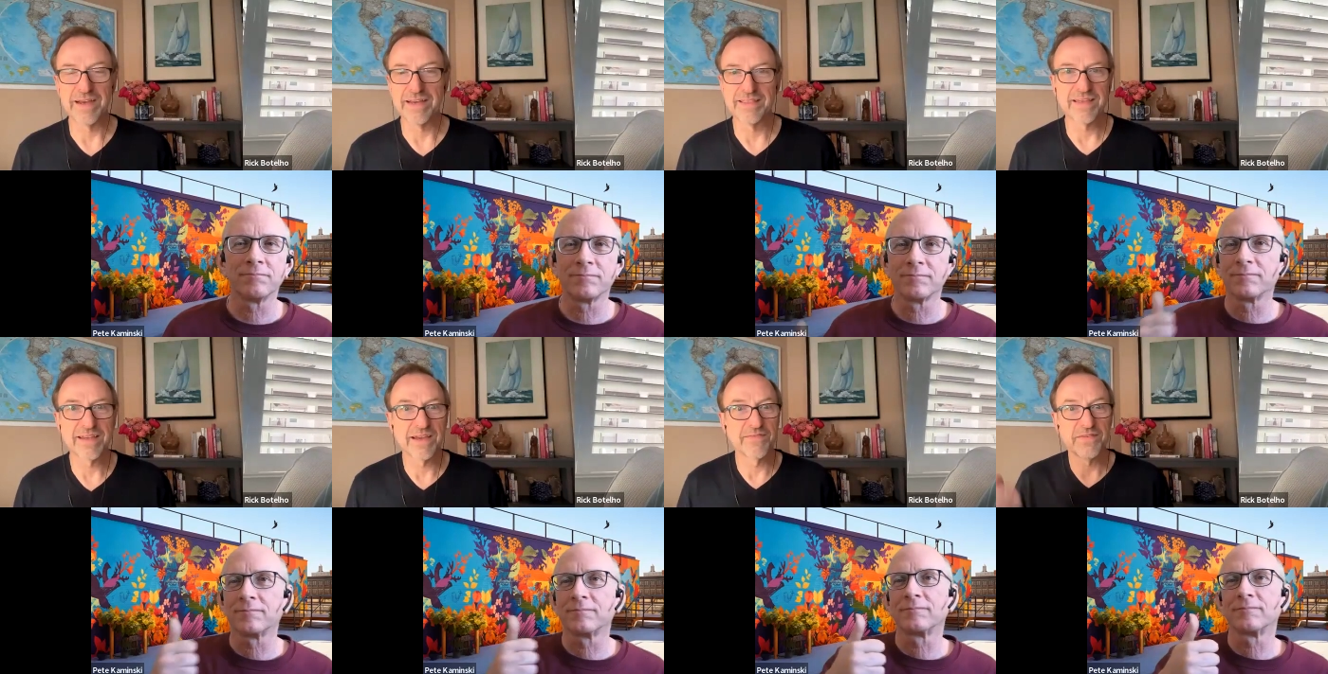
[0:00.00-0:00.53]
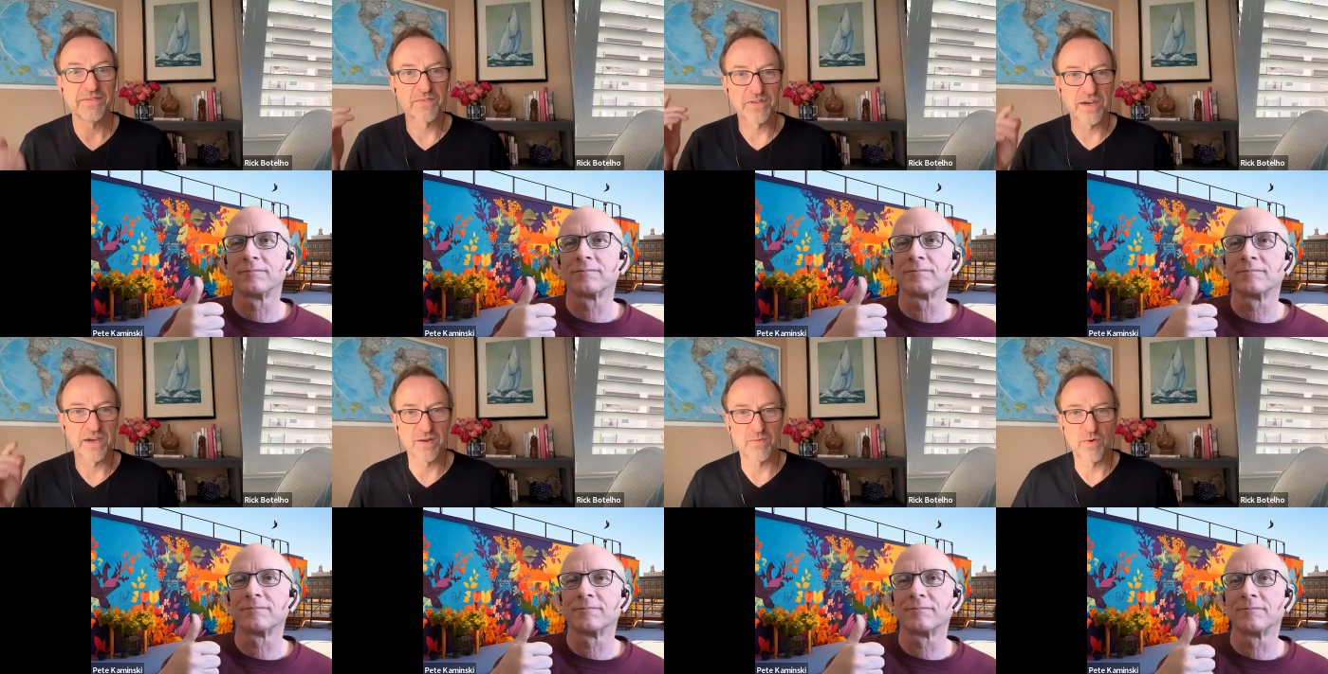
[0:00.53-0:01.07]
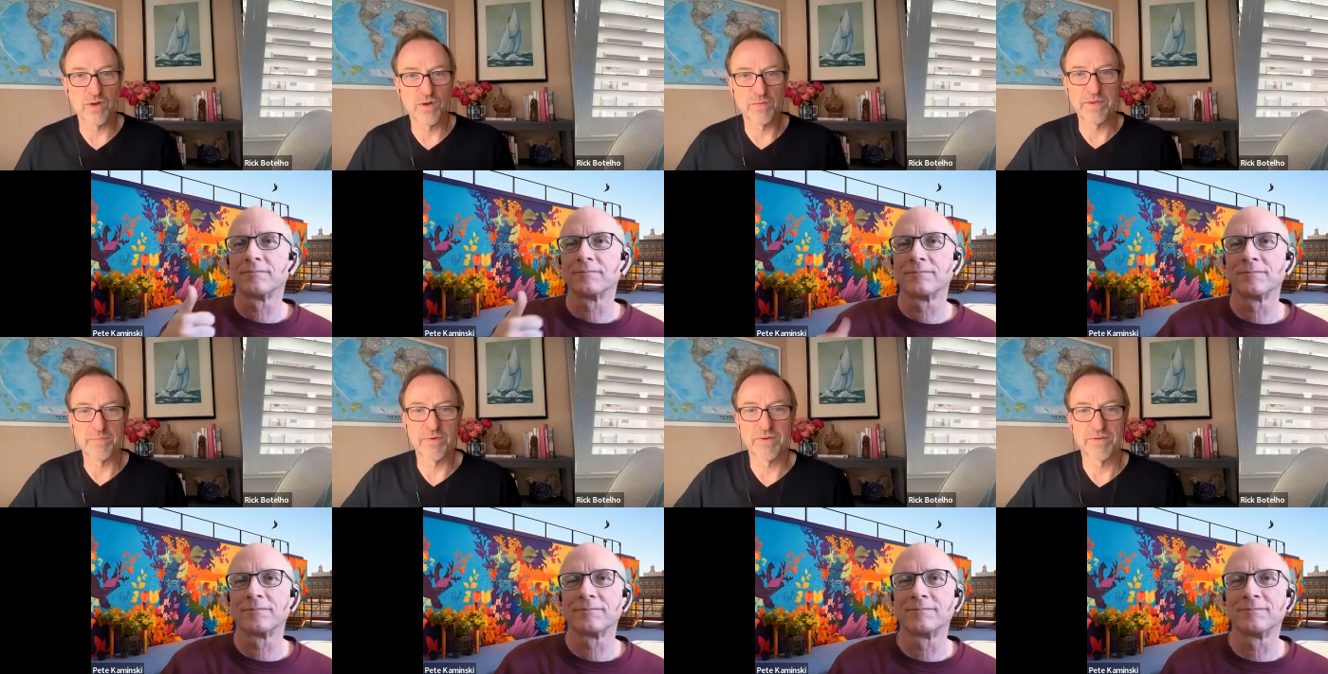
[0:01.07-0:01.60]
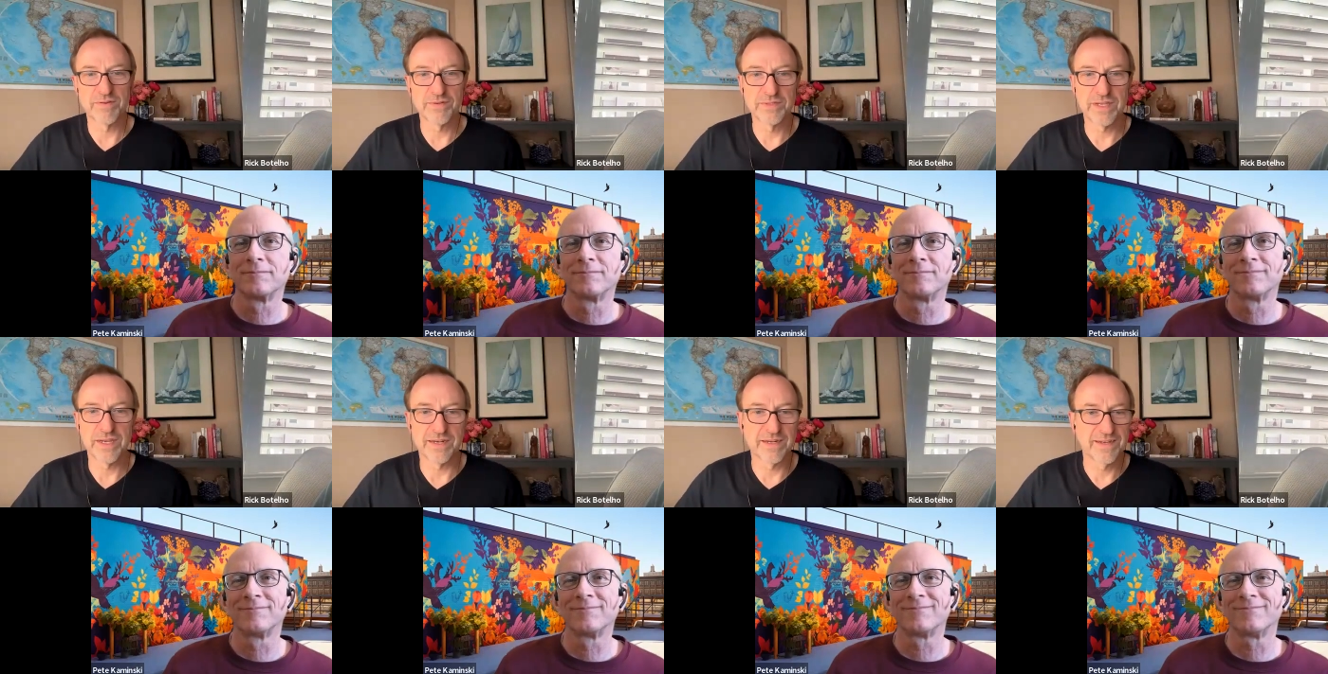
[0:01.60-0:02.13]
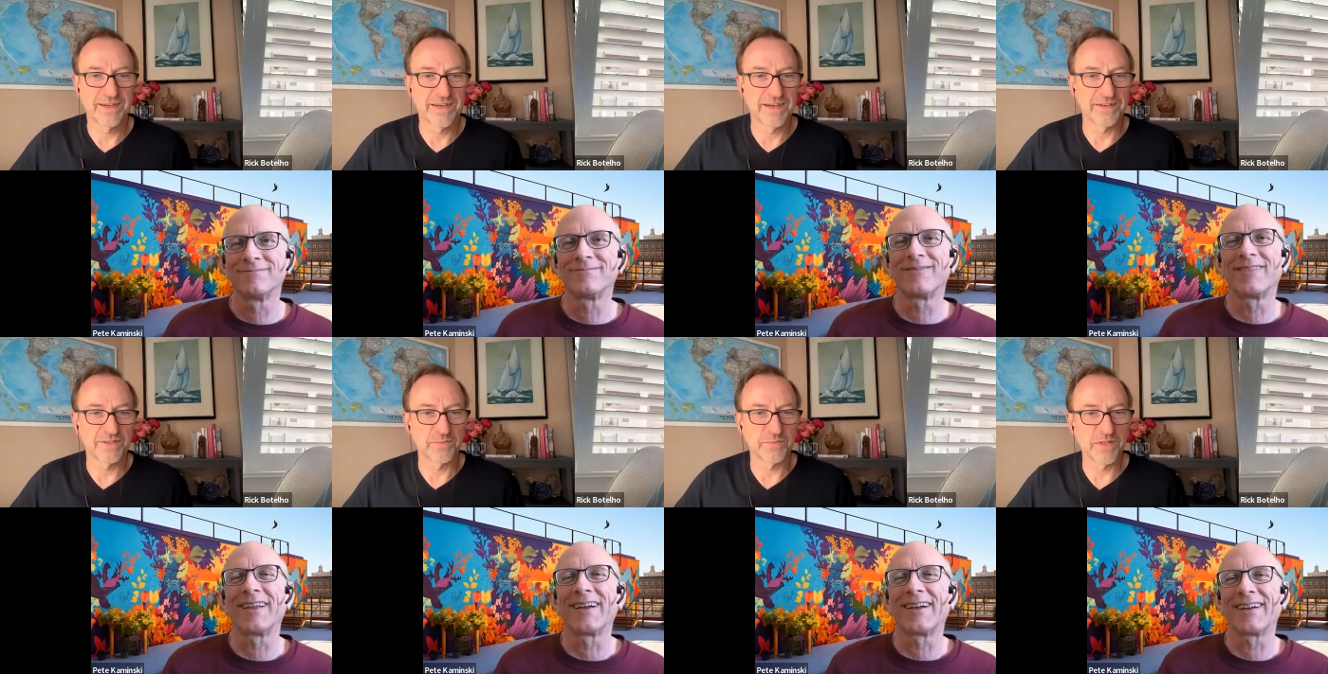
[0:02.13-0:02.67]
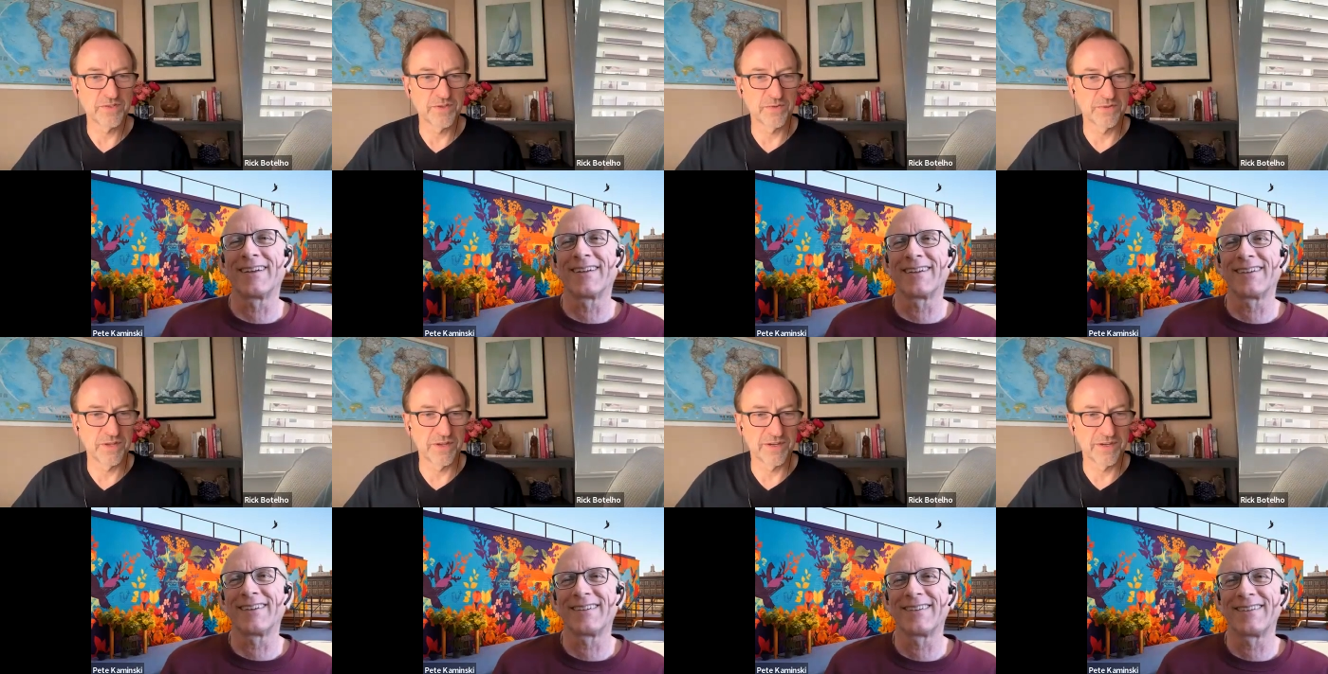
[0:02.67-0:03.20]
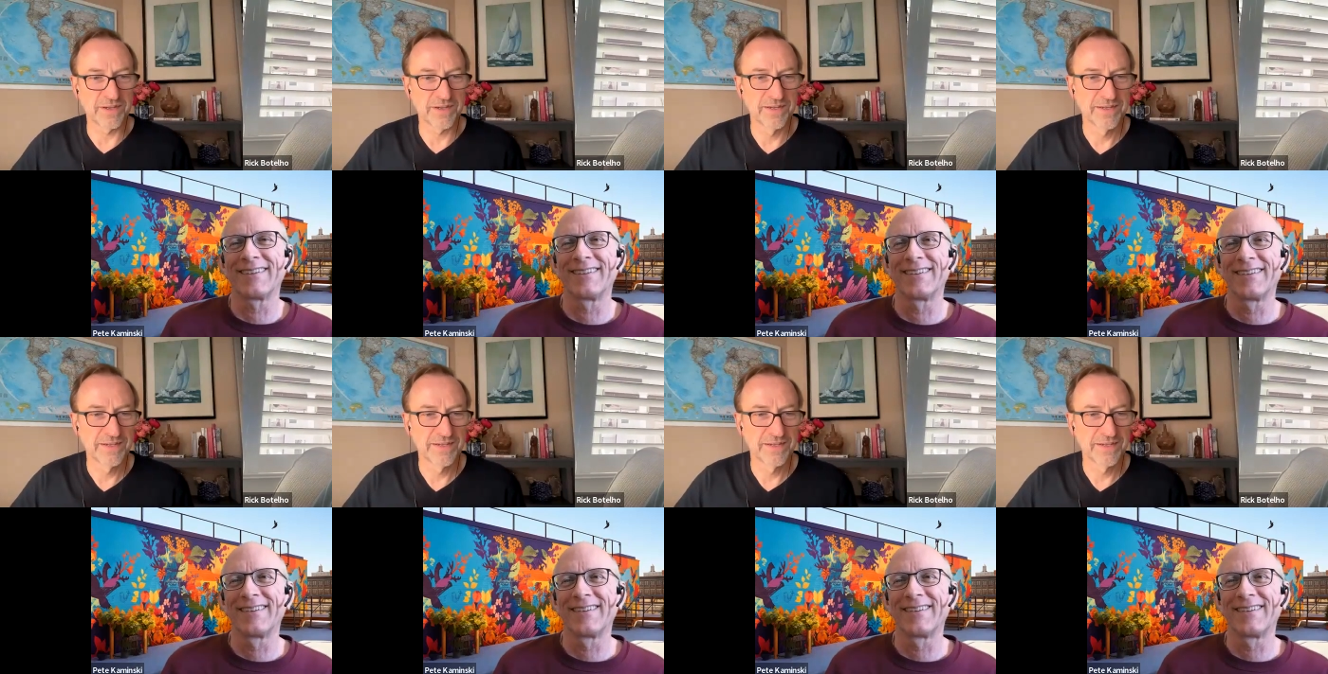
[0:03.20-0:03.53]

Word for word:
Speaker 1: I, think I've even got a wallpaper. Hold on. Ah, it's been so long.